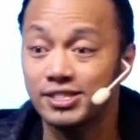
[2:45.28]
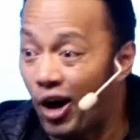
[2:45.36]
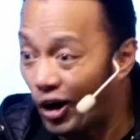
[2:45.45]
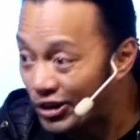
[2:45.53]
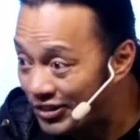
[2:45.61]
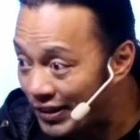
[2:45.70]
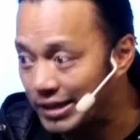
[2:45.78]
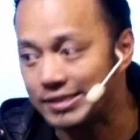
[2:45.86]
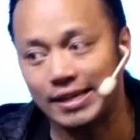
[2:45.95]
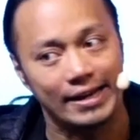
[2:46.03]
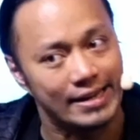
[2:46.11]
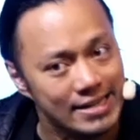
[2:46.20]
a hard thing. It's
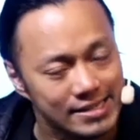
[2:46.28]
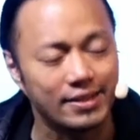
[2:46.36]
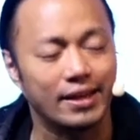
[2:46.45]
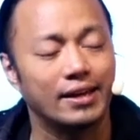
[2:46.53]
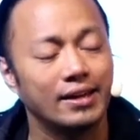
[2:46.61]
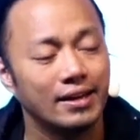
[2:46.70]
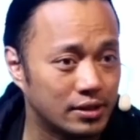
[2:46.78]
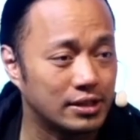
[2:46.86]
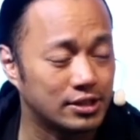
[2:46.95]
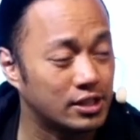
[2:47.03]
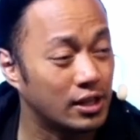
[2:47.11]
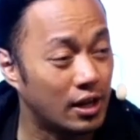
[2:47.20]
not an easy thing.
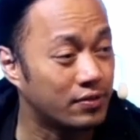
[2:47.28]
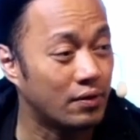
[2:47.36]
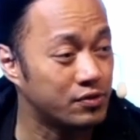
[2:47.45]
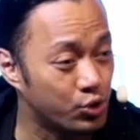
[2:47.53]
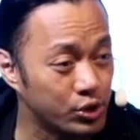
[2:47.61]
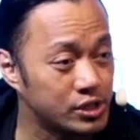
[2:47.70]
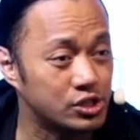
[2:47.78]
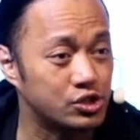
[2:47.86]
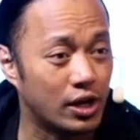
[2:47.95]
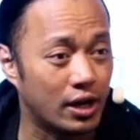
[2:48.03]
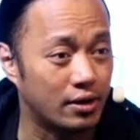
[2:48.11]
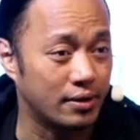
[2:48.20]
There's a lot of tough choices you
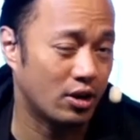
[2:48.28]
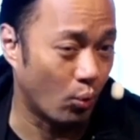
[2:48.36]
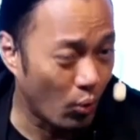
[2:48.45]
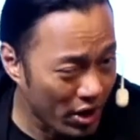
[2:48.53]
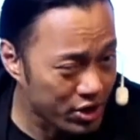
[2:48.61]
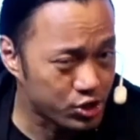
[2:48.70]
gotta make, or one